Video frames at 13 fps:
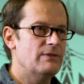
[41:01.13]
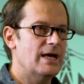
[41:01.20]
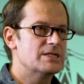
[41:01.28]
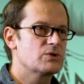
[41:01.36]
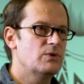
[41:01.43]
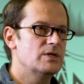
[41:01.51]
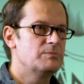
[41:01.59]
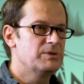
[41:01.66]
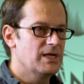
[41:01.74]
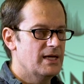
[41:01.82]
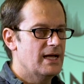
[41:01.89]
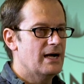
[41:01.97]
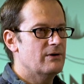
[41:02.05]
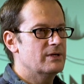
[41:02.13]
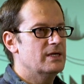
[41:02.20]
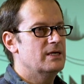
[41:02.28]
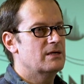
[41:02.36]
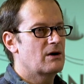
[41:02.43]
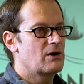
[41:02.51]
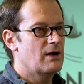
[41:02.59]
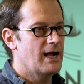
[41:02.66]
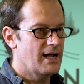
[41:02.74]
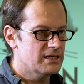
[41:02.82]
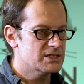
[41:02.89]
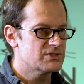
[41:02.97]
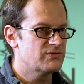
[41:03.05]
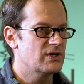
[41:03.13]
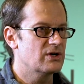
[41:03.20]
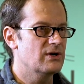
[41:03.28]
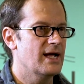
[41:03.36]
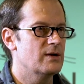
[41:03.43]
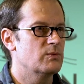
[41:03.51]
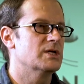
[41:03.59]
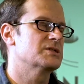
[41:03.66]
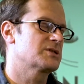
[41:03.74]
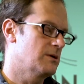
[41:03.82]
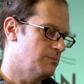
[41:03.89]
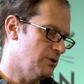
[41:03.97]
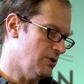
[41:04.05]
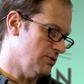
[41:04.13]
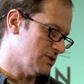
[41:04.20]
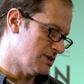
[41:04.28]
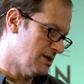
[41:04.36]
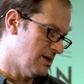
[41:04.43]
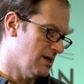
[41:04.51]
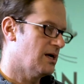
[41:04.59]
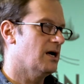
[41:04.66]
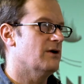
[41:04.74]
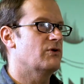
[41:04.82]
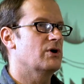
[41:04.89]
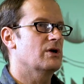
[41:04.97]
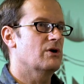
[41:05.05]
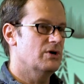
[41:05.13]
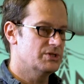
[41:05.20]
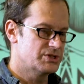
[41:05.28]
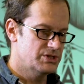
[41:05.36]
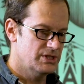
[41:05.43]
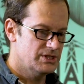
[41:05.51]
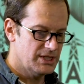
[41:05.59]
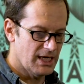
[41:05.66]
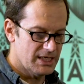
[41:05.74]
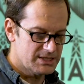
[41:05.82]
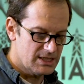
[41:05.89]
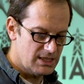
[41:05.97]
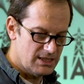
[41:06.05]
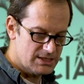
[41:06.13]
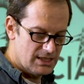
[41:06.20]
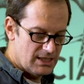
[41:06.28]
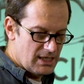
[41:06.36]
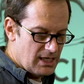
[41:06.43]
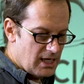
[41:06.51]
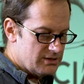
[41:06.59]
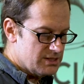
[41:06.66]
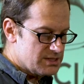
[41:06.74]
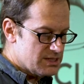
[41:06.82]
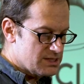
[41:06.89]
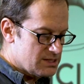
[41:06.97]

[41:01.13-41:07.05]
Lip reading: that's going to play out in our ionosphere and when it's going to produce very large GICs. And this is